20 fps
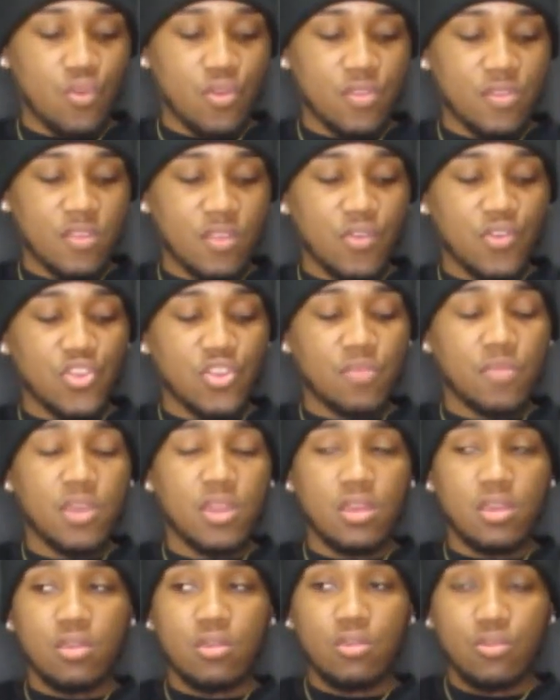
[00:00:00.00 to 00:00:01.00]
on social
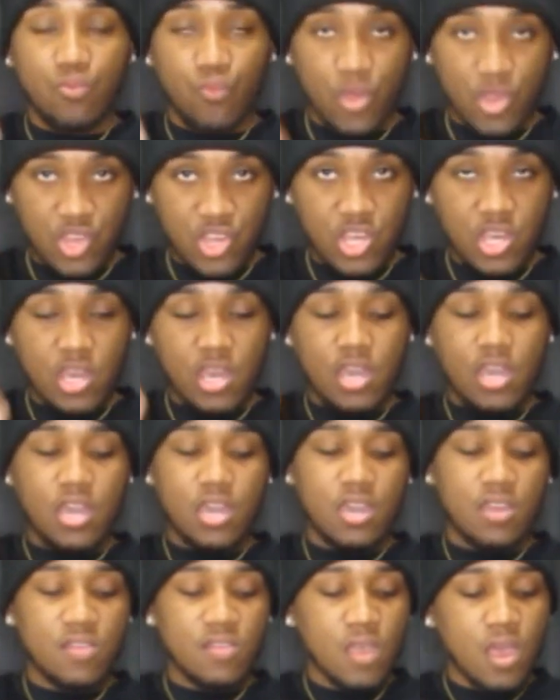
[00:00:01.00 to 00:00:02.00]
media, which
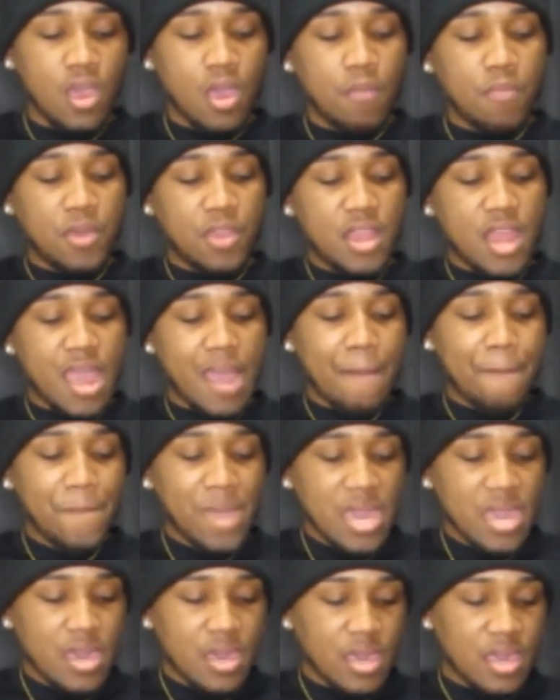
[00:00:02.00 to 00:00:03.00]
she is. But now
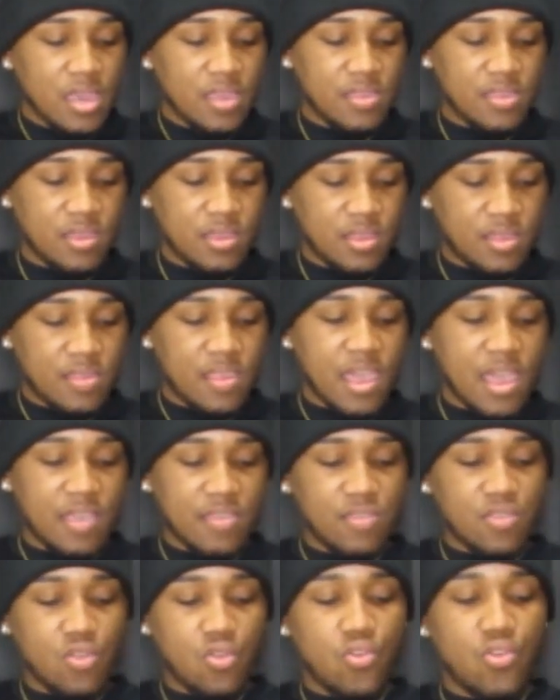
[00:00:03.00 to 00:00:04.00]
Mia is a
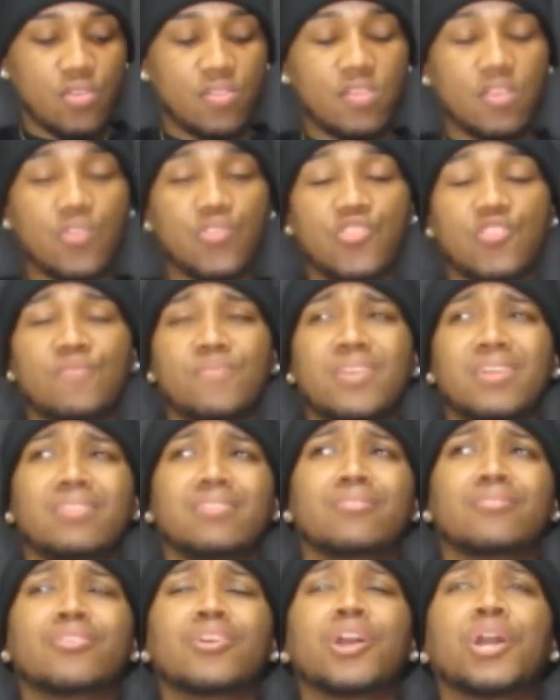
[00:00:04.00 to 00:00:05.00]
disaster on social
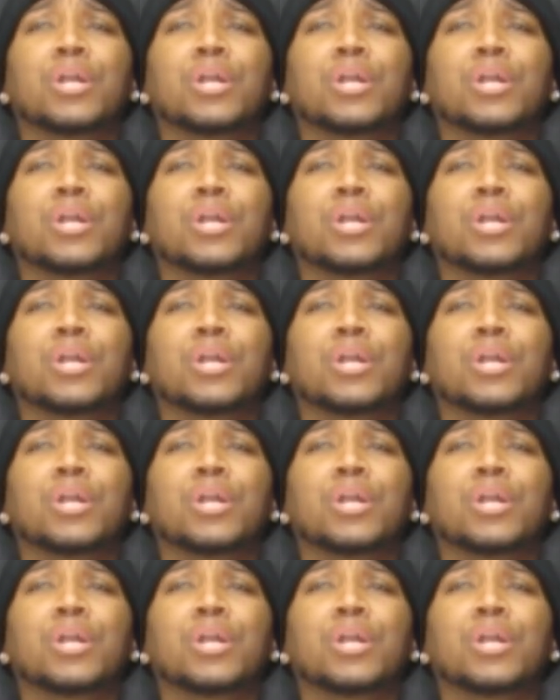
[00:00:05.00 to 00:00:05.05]
media.